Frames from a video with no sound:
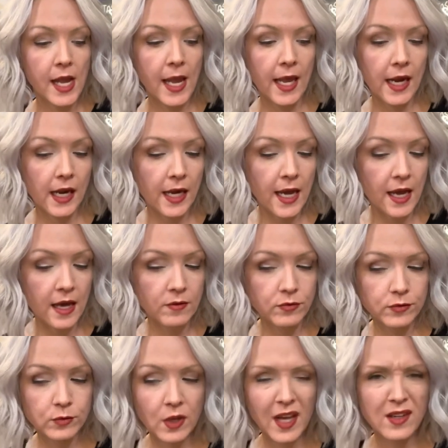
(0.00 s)
And I have,
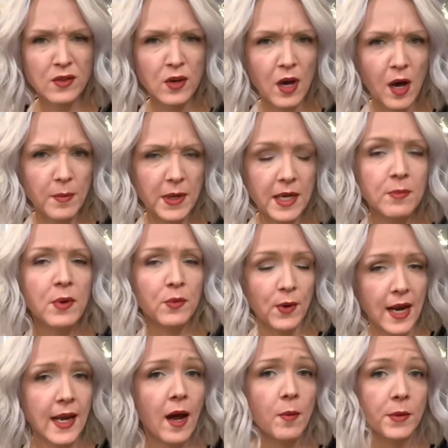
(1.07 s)
well, I don't know how many, but
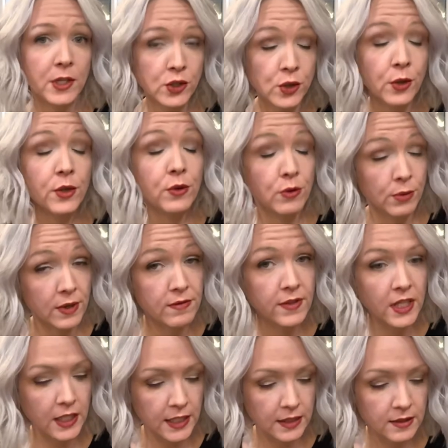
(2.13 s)
right now I'm gonna show you three
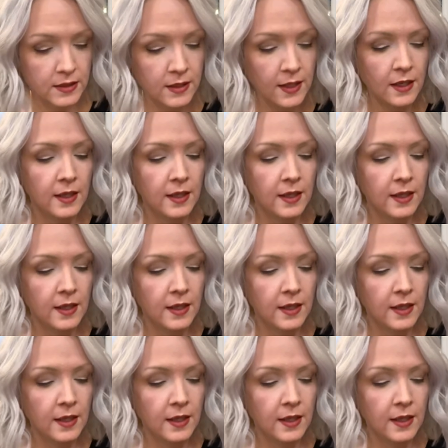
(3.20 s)
villains.